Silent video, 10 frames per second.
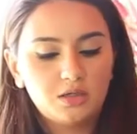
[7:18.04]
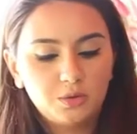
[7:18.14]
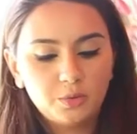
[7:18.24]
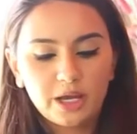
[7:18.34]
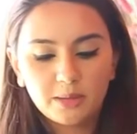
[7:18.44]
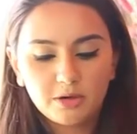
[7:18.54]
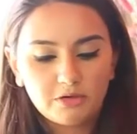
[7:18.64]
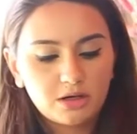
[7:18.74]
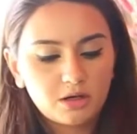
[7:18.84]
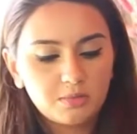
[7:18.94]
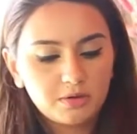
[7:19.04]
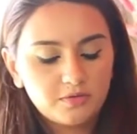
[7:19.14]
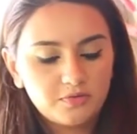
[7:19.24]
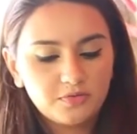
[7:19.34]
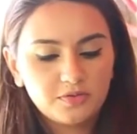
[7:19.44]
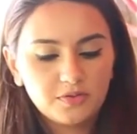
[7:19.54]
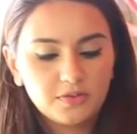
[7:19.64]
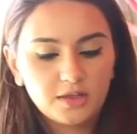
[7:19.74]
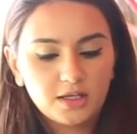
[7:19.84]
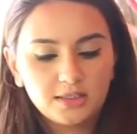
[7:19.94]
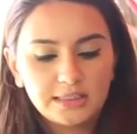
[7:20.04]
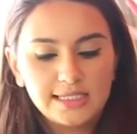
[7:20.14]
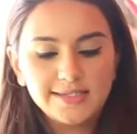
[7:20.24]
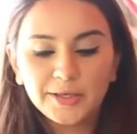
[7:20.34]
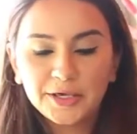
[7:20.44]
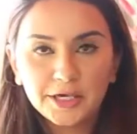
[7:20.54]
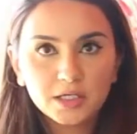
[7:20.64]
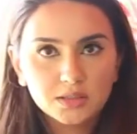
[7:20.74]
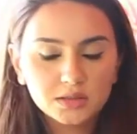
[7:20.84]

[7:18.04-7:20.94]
would wake me right up. Zingy.